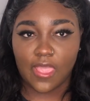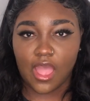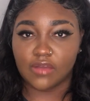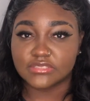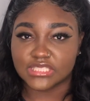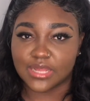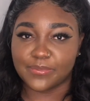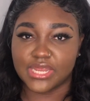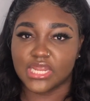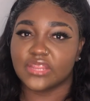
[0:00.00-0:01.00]
obviously they
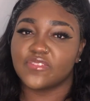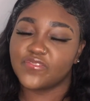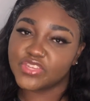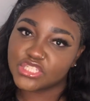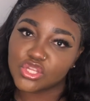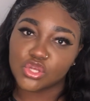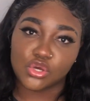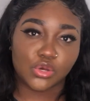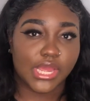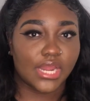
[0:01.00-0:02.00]
mean like the
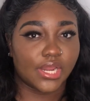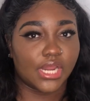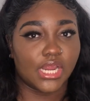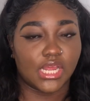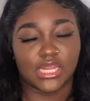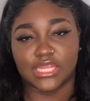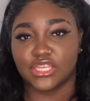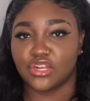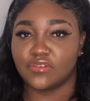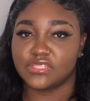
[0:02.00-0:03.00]
physical area, like,
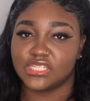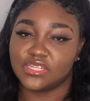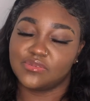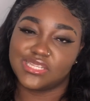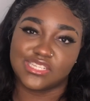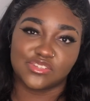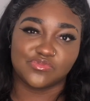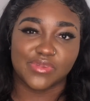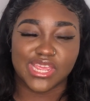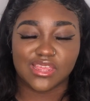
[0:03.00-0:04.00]
obviously let's say you
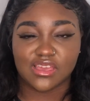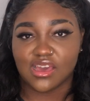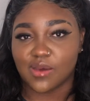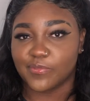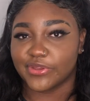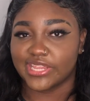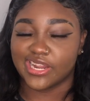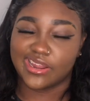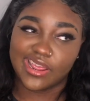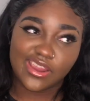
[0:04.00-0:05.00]
make up or you get
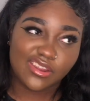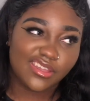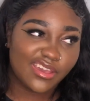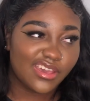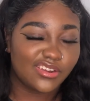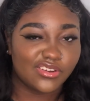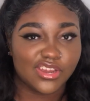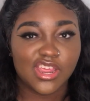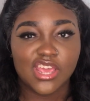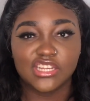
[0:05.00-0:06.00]
a haircut or
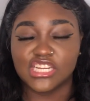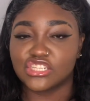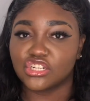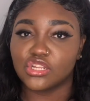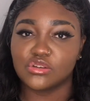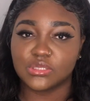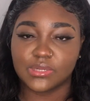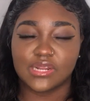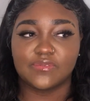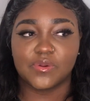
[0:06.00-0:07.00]
change your clothes or
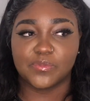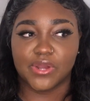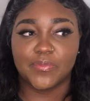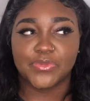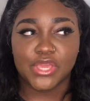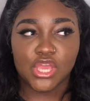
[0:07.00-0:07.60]
whatever, but,